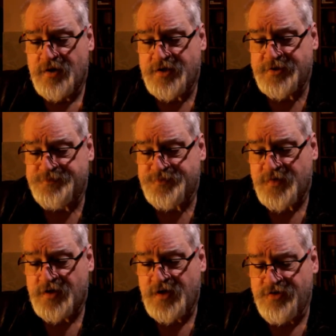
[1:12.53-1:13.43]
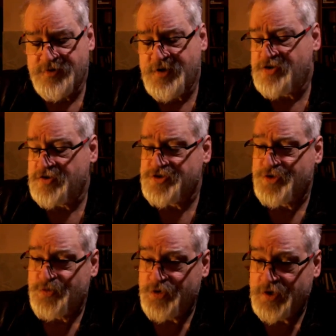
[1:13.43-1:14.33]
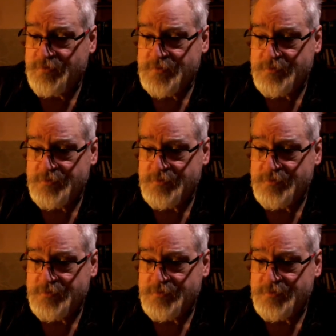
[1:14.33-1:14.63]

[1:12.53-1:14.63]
And I always mention there's three